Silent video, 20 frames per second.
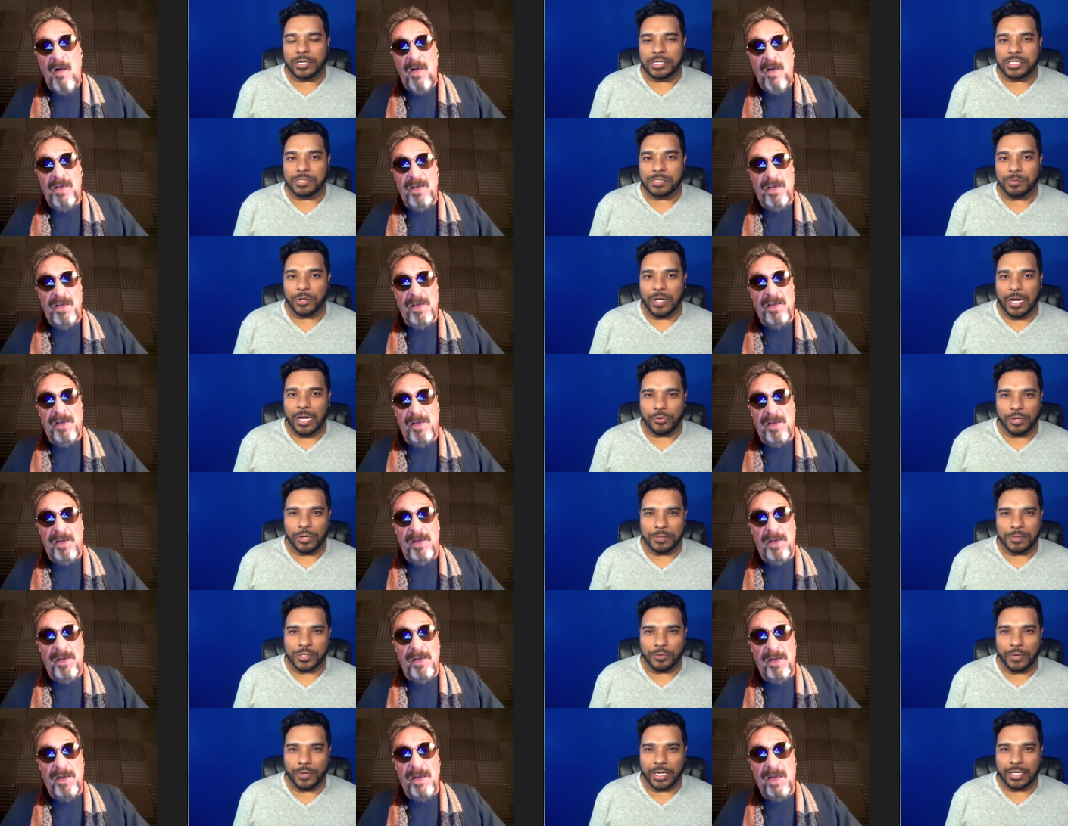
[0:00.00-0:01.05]
Speaker 1: to put out crypto
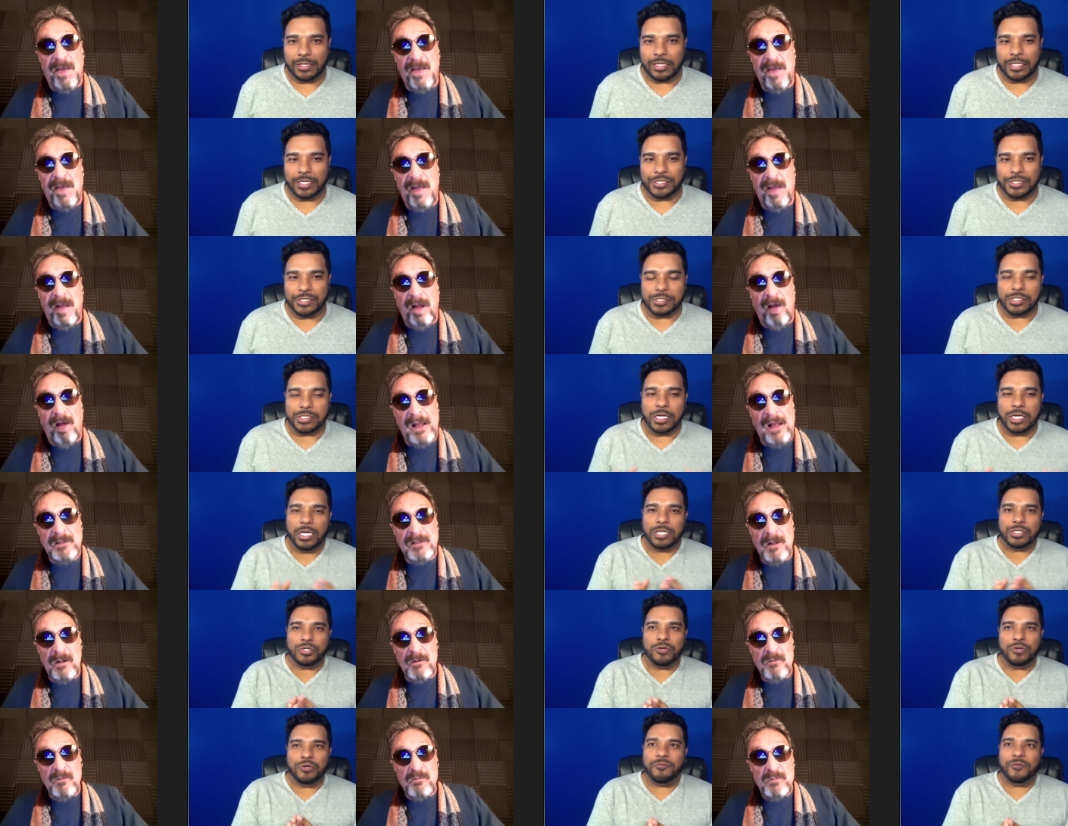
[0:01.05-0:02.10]
regulations. Do
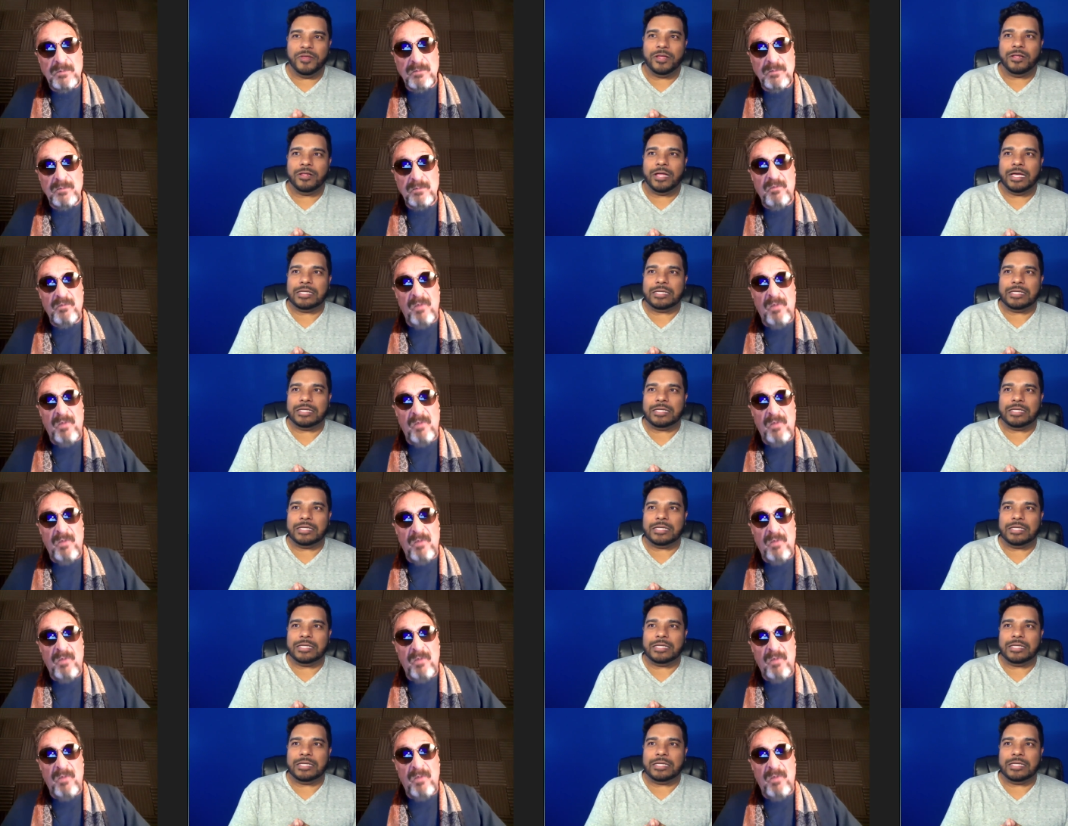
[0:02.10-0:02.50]
you feel as